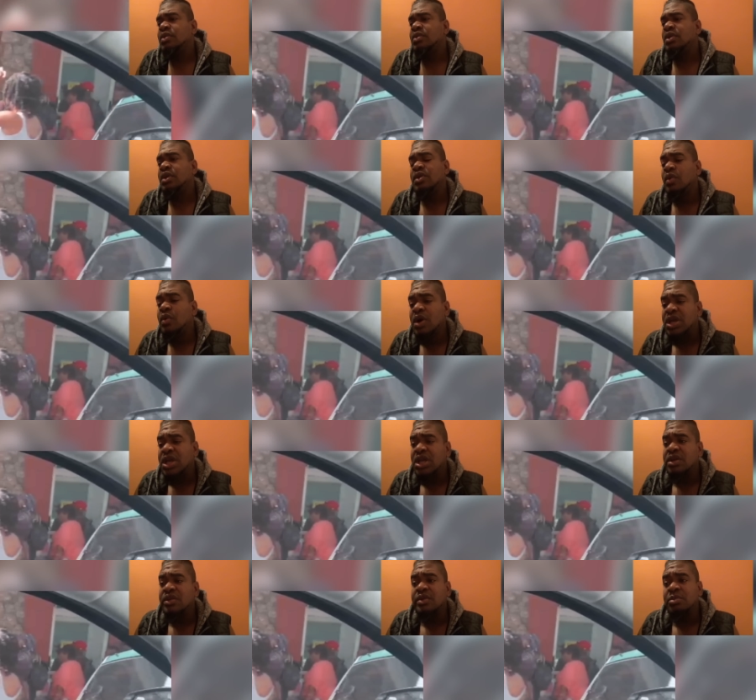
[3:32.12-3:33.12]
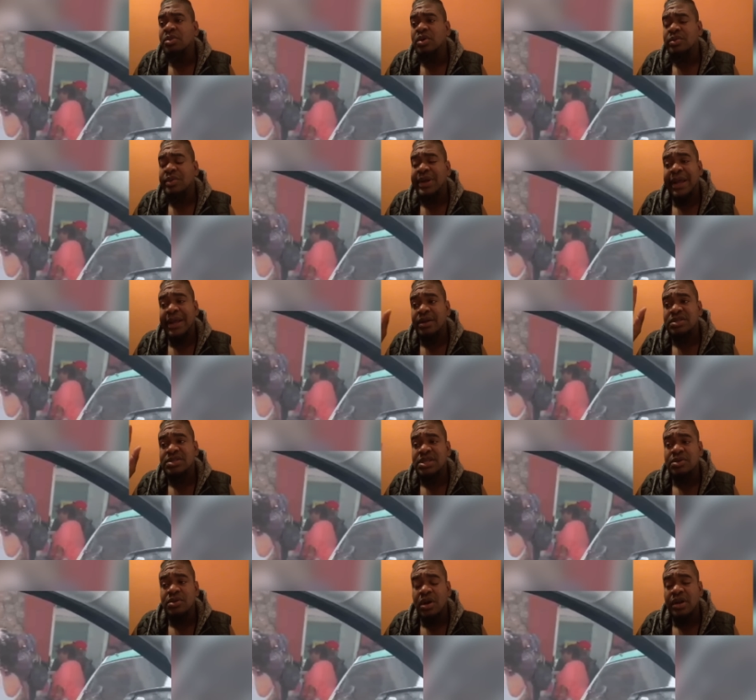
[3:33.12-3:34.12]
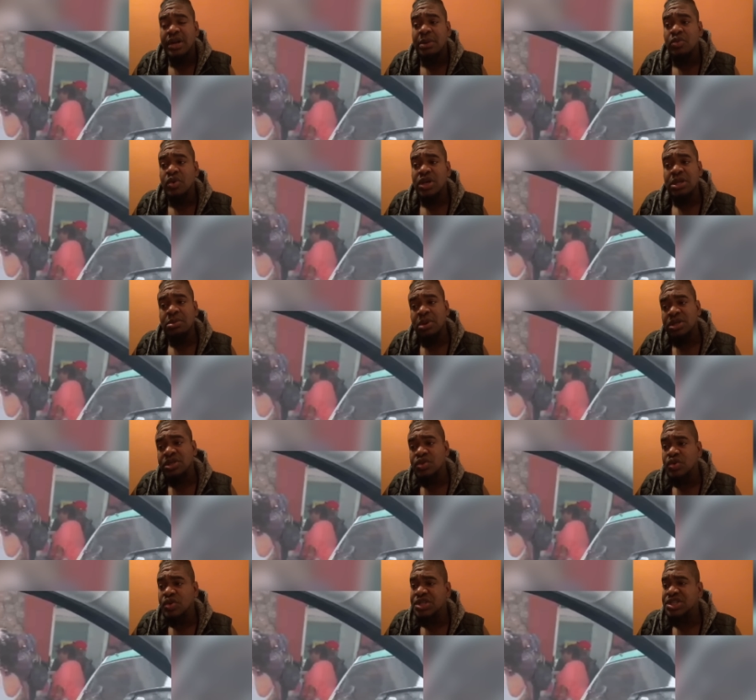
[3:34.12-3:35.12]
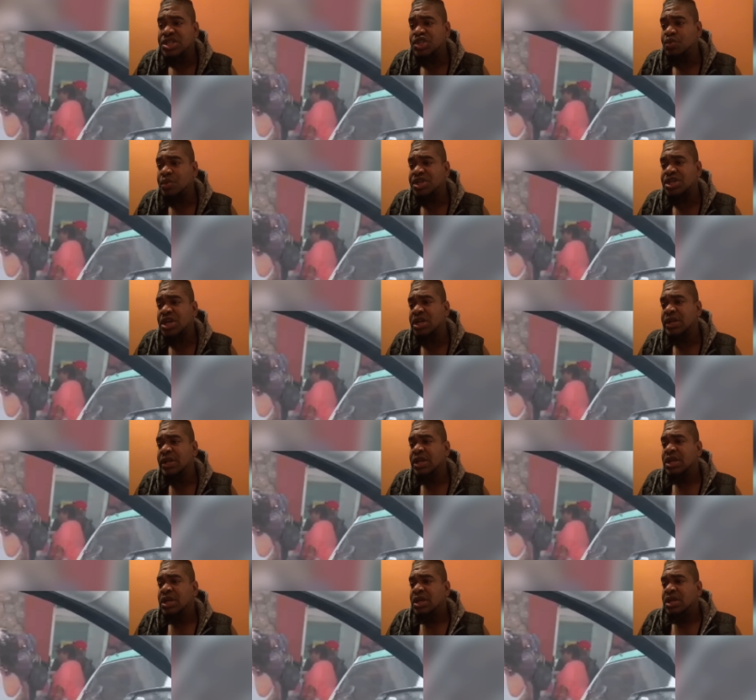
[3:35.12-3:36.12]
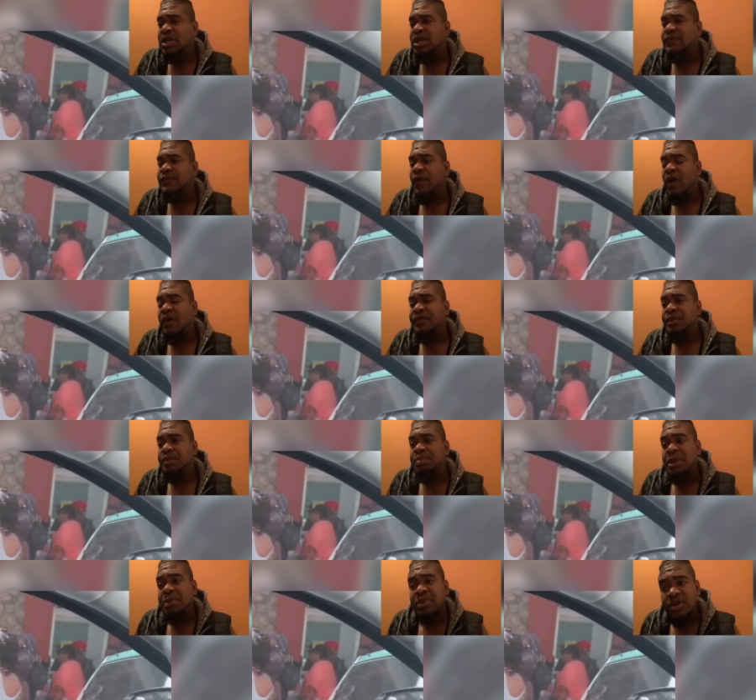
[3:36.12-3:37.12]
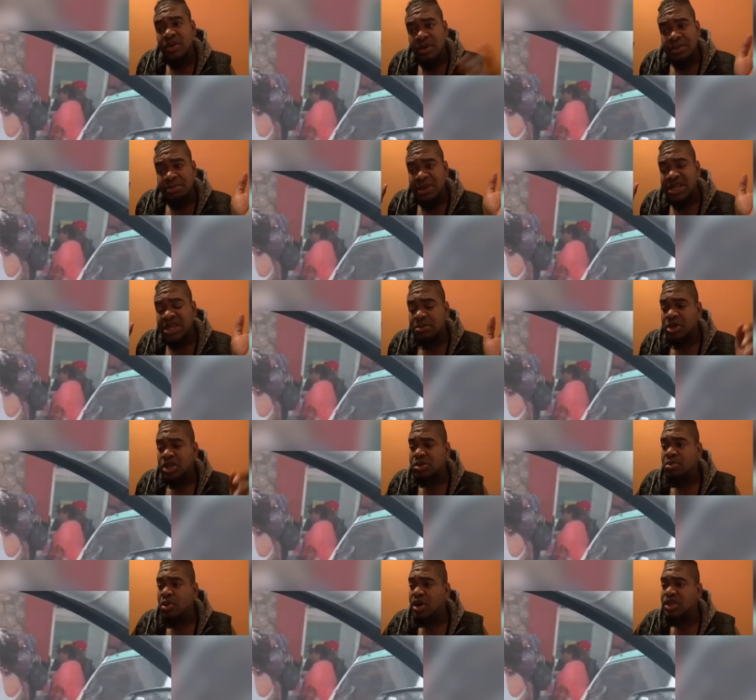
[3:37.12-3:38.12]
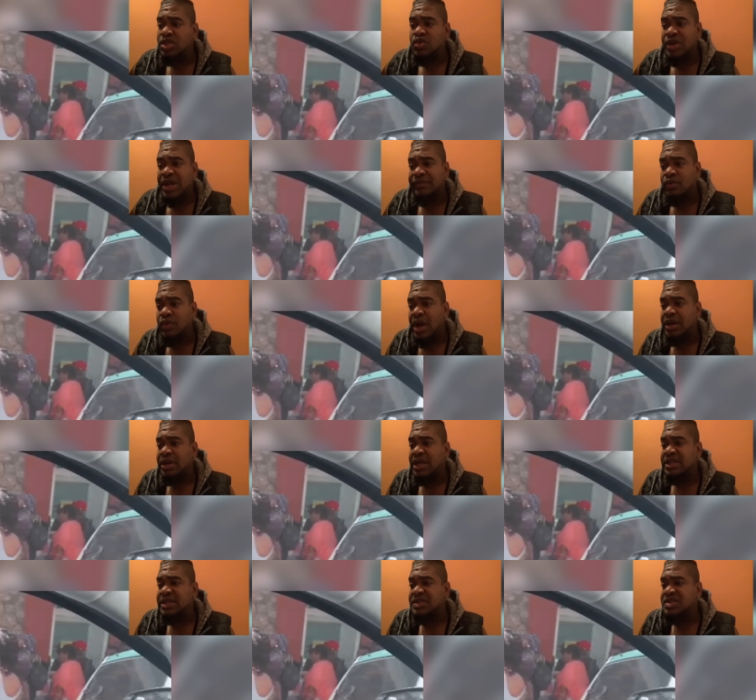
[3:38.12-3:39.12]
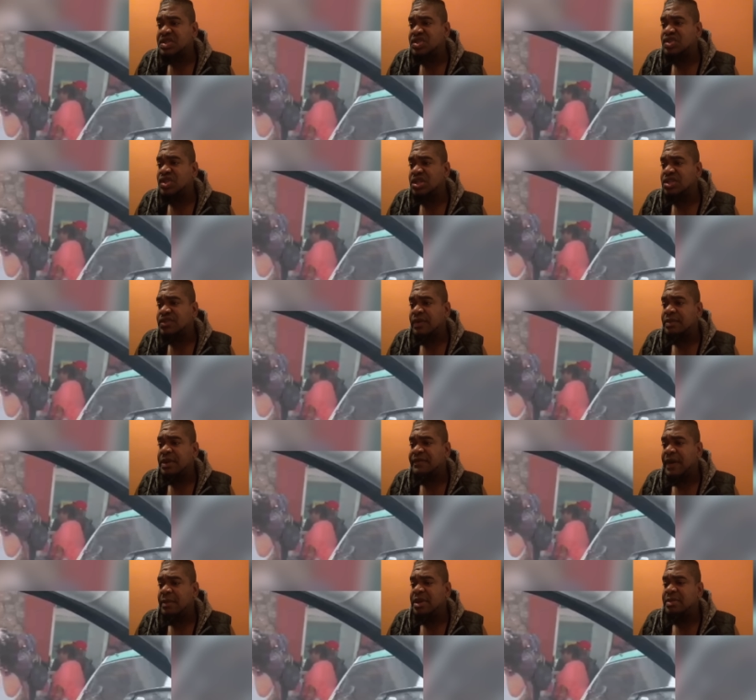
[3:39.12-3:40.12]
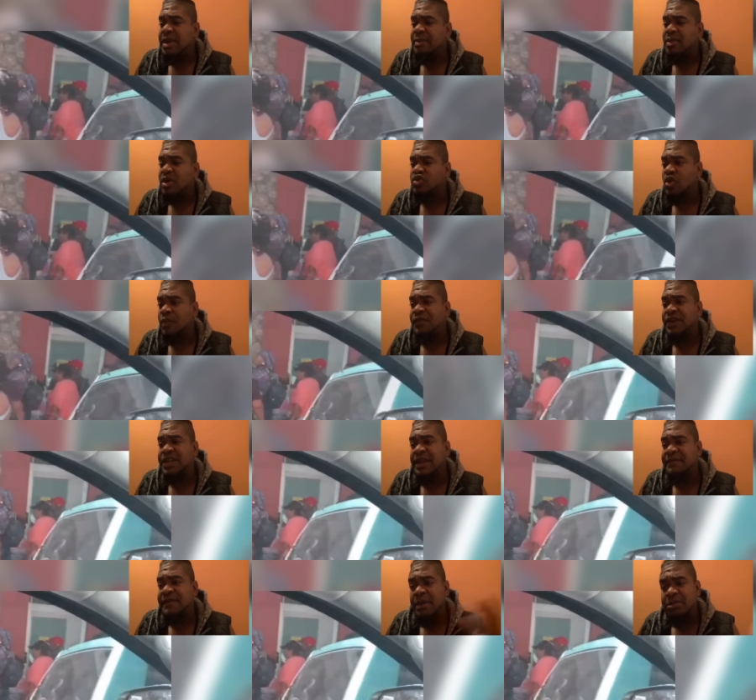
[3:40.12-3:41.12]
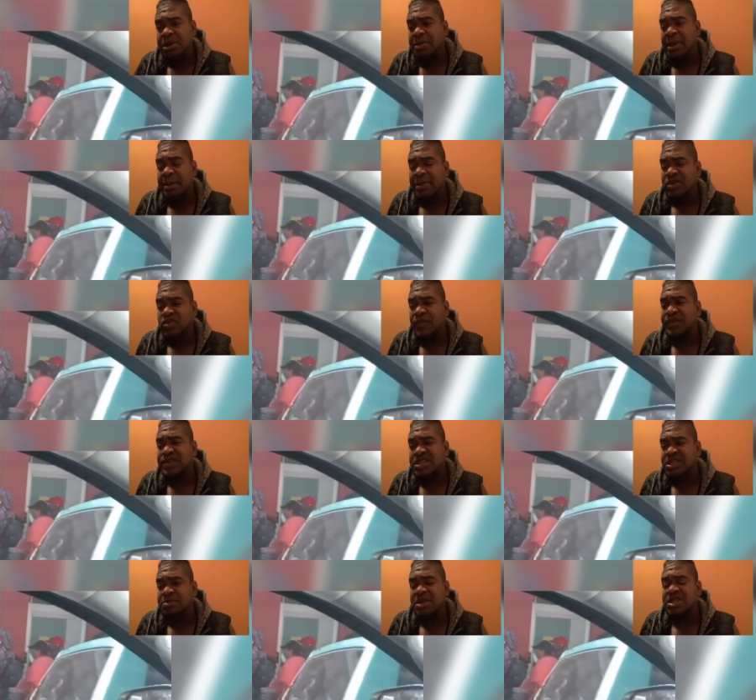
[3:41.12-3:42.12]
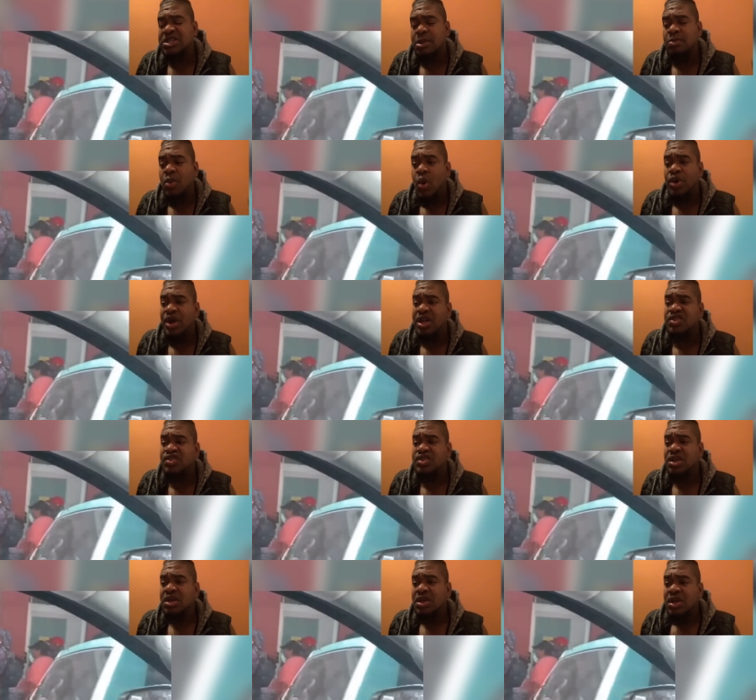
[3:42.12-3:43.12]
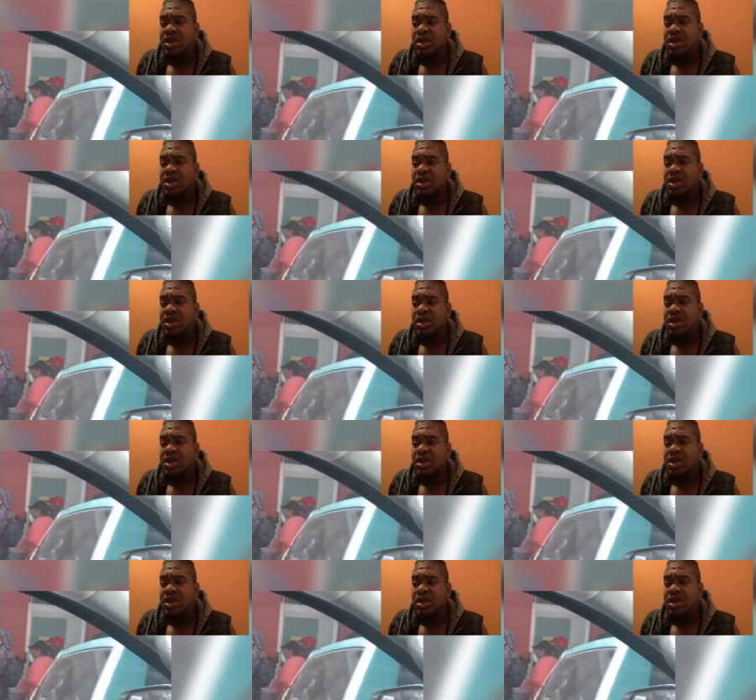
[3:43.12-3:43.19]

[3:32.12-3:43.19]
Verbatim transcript: They don't work in. Well, I'm not saying all of them working, but you know, this situation involving people not making much money, so they have to go and get assistance from their family members. Hopefully, their family members overseas make some bonus.